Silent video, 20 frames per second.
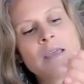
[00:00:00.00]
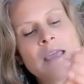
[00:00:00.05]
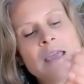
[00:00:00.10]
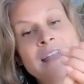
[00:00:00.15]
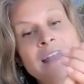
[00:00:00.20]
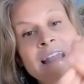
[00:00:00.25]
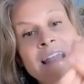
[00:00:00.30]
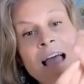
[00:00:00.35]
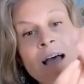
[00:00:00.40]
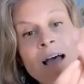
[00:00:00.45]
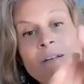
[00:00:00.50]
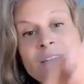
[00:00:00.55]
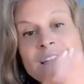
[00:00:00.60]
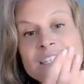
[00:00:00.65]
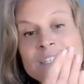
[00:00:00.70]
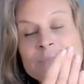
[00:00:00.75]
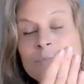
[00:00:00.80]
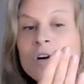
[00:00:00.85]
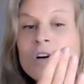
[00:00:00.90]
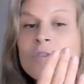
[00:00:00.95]
And now
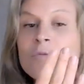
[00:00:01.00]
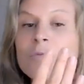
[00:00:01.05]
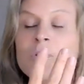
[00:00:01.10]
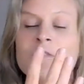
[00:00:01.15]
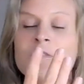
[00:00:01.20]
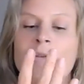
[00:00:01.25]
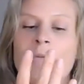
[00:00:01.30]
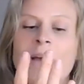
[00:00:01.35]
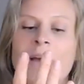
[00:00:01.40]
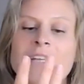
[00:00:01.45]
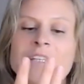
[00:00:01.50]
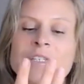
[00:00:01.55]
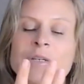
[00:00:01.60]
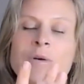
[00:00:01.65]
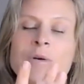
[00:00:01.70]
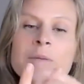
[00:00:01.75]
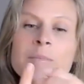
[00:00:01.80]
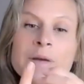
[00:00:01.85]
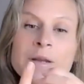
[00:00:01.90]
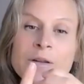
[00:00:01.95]
let's move our way to
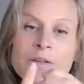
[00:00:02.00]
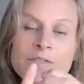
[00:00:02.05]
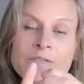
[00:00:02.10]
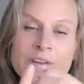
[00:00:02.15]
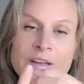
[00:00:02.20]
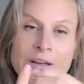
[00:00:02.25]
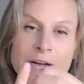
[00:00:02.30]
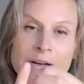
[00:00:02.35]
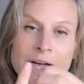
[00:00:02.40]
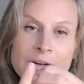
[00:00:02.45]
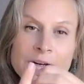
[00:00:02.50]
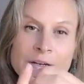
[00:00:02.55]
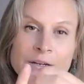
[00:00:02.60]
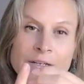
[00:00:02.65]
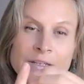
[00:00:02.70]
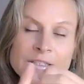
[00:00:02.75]
our middle finger.